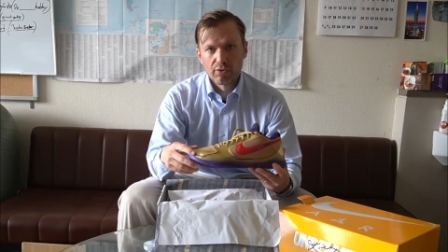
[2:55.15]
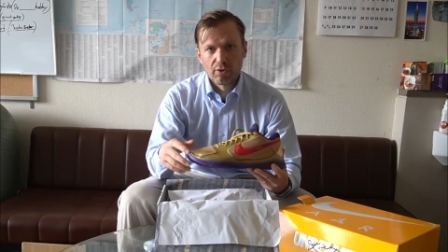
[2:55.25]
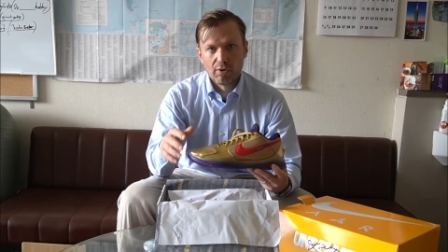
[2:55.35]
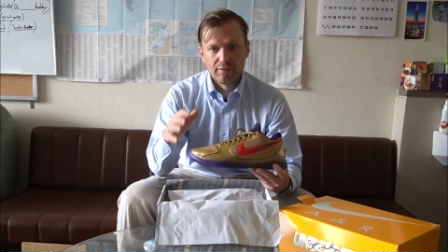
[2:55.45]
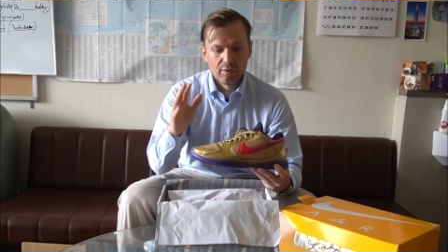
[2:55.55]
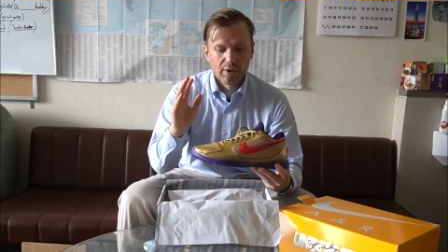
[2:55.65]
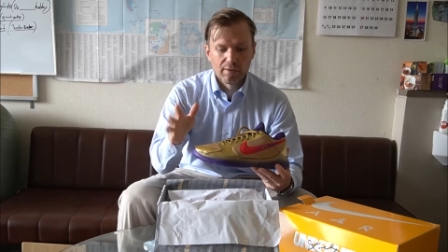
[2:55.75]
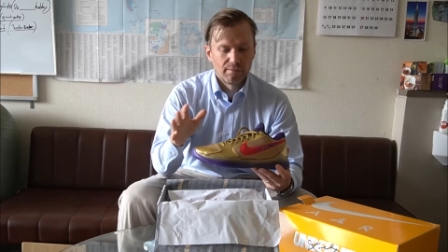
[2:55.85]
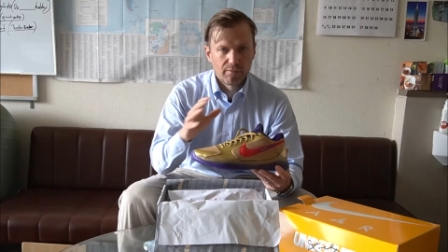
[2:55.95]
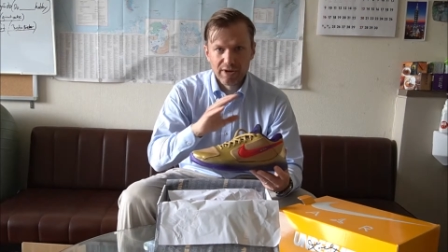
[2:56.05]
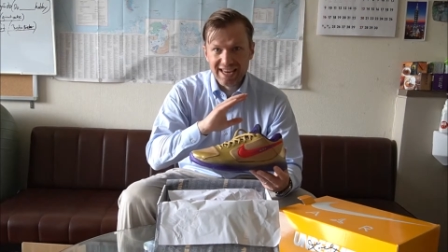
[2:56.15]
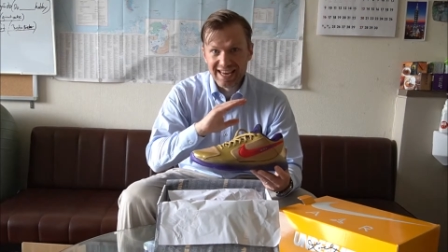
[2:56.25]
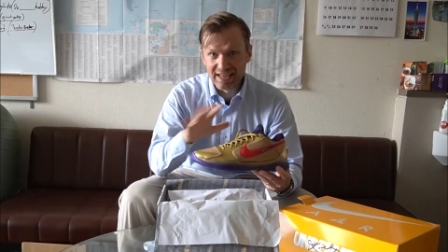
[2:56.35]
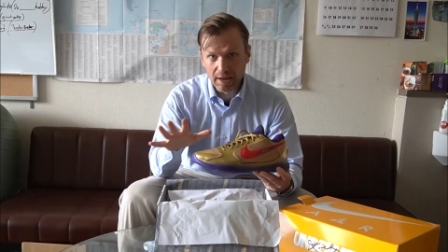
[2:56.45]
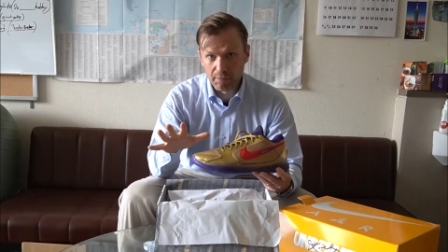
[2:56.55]
So if you want an
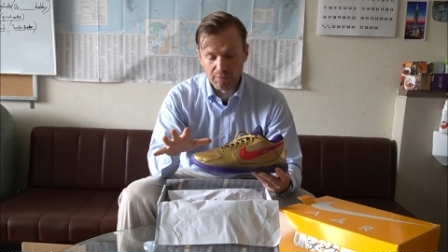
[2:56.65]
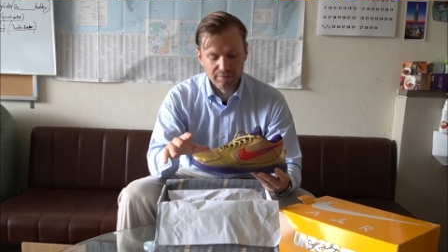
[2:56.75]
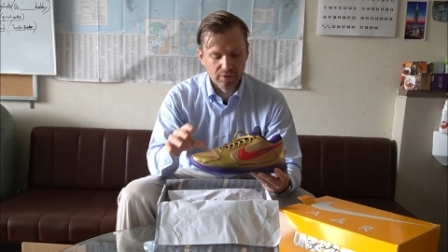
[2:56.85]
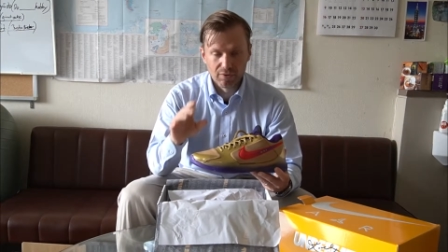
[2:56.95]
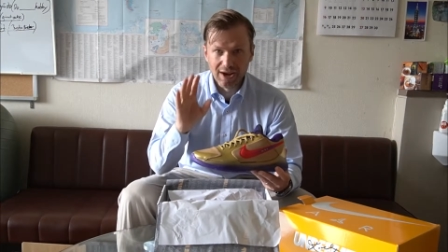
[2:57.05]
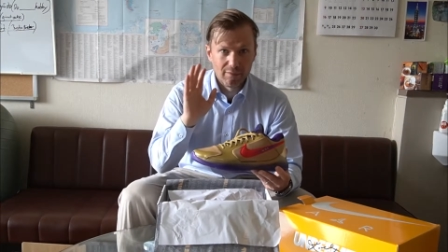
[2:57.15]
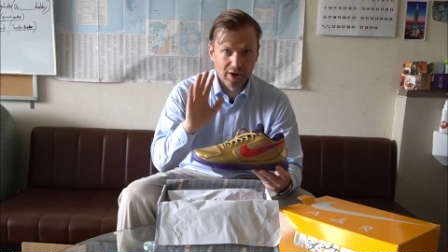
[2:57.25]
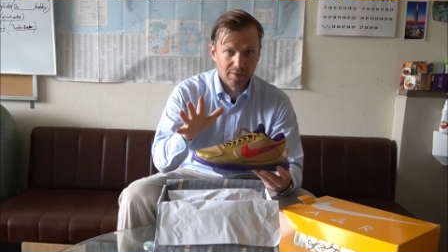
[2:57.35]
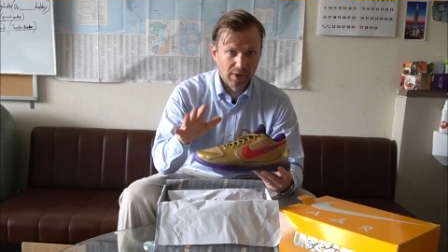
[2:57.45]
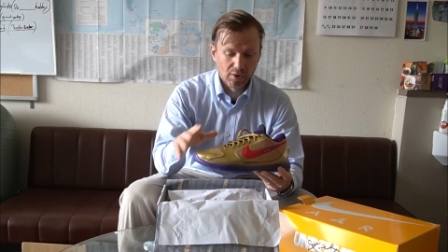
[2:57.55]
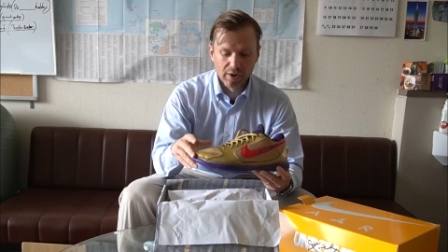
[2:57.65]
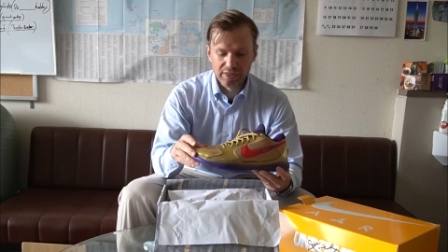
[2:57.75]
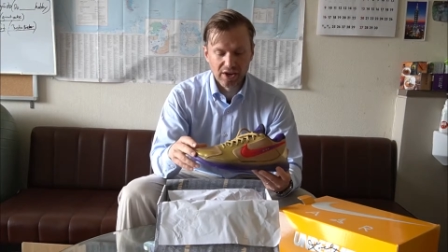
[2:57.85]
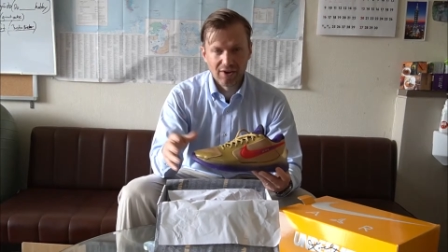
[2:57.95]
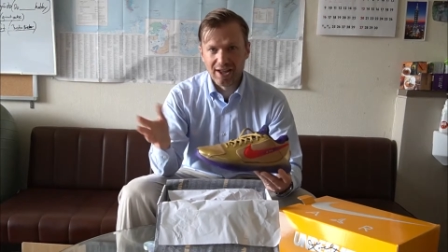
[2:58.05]
in-depth review, I recommend going
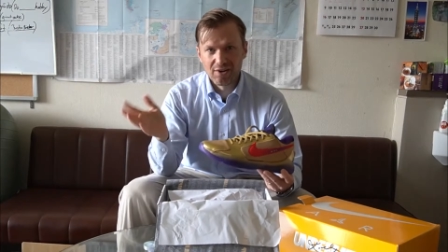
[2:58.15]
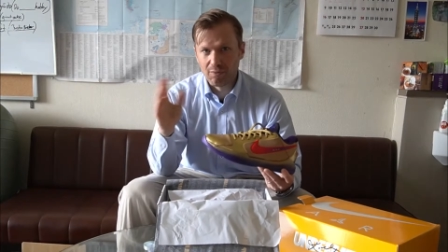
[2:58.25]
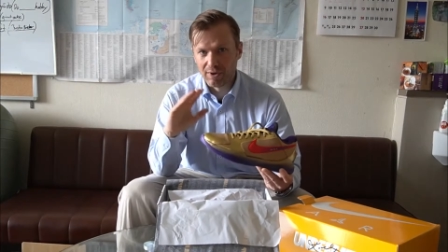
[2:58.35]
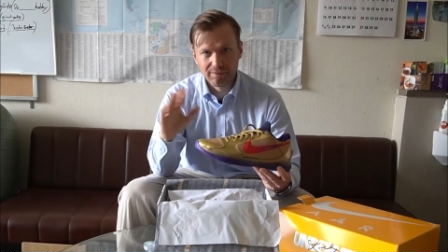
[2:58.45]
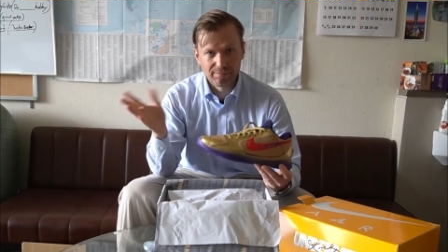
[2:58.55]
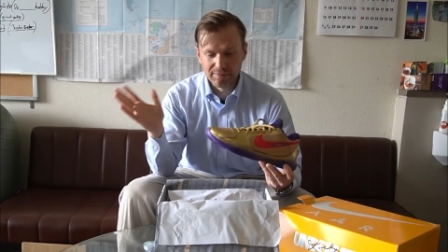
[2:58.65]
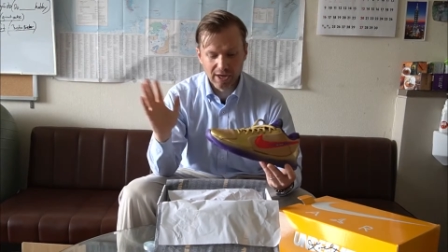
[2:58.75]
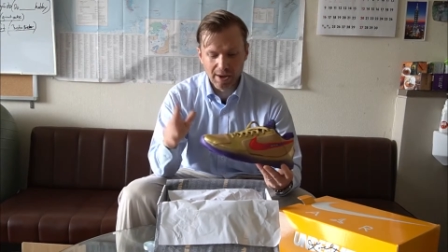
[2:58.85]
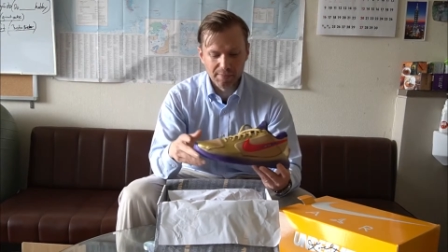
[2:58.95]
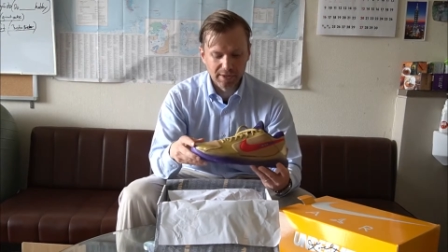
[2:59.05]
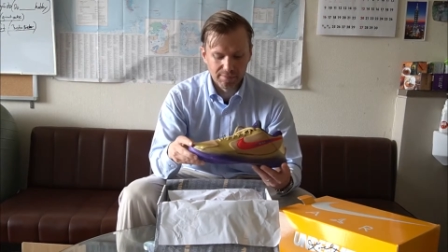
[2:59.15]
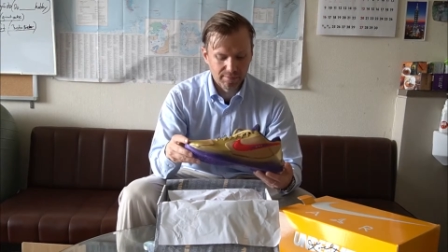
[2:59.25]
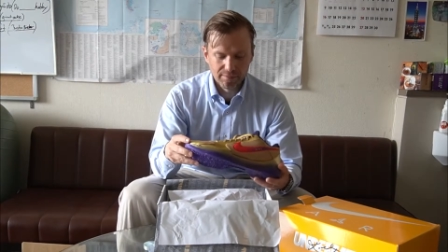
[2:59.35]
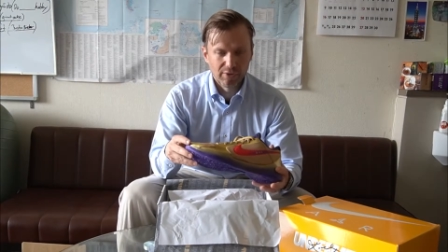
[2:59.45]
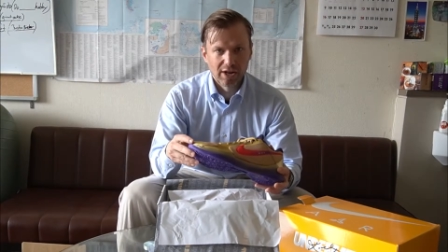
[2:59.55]
there. I don't want to copy
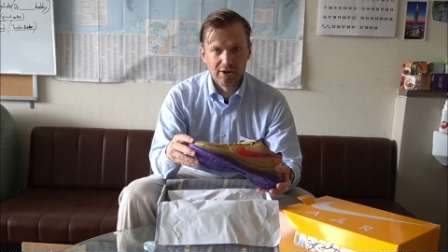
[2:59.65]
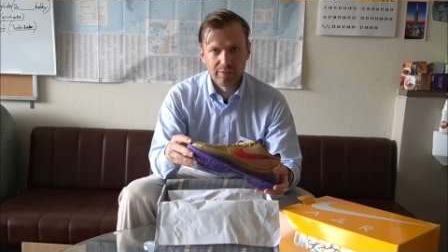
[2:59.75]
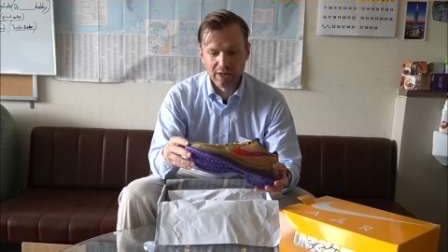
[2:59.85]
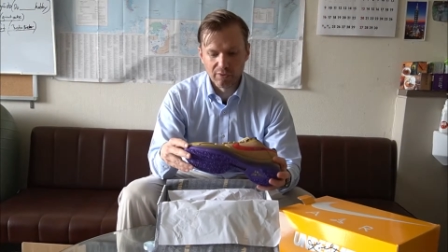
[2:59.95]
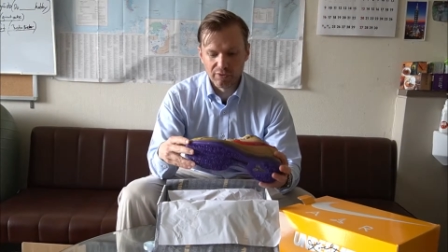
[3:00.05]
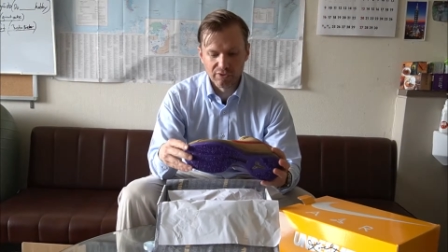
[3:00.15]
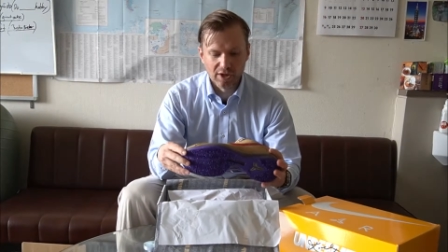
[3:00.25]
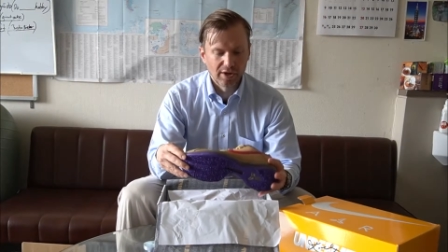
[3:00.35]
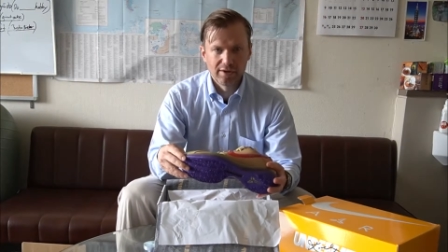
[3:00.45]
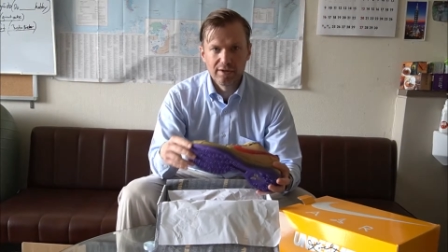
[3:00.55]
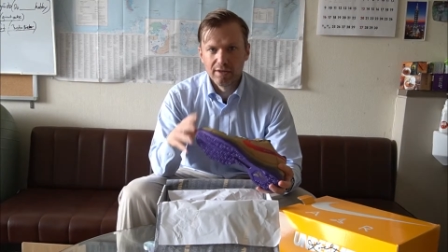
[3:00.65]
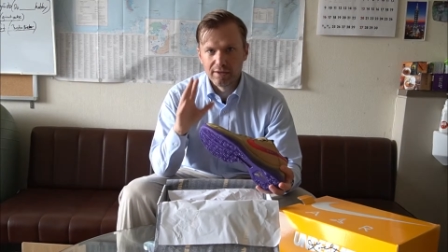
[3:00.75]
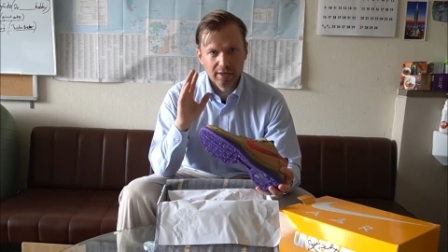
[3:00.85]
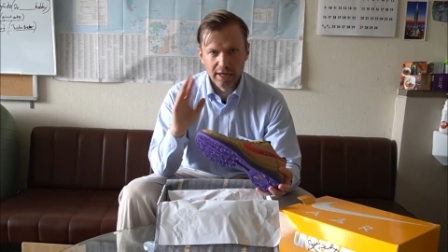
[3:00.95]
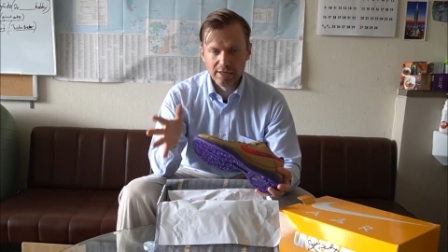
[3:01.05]
what anyone else has done.
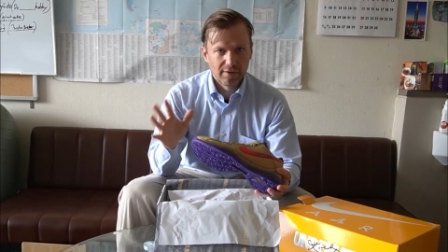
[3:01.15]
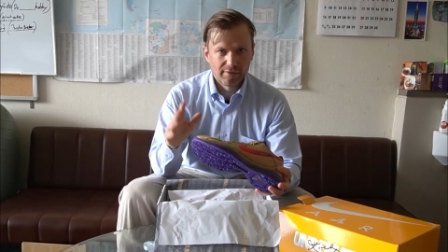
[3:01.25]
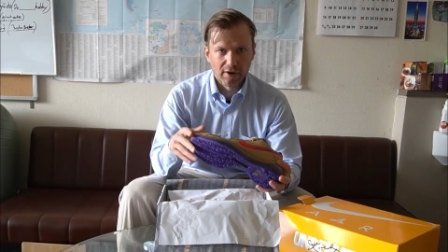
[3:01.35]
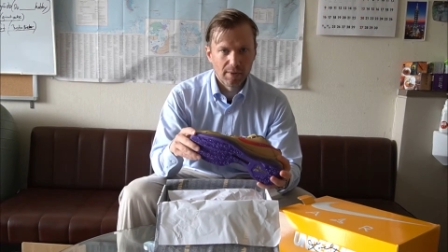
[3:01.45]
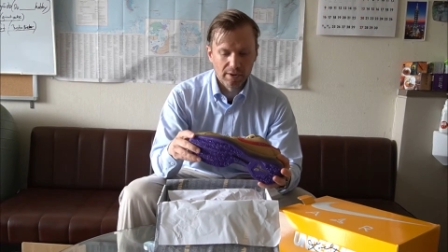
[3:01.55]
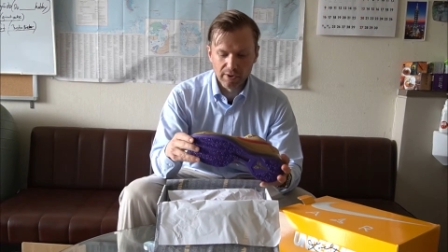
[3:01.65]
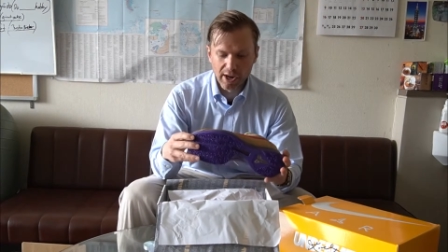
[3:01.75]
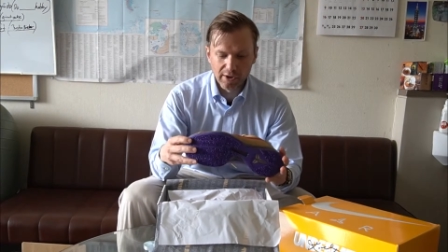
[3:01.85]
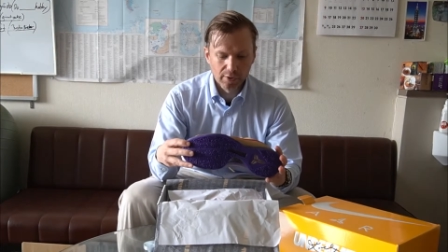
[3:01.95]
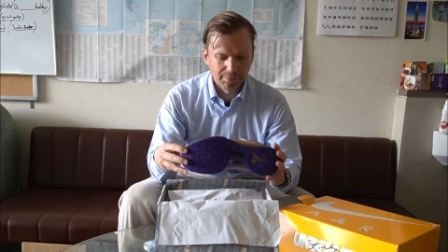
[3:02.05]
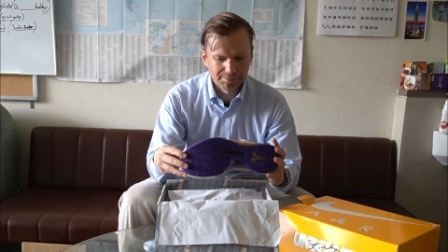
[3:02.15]
He did it far better than I could.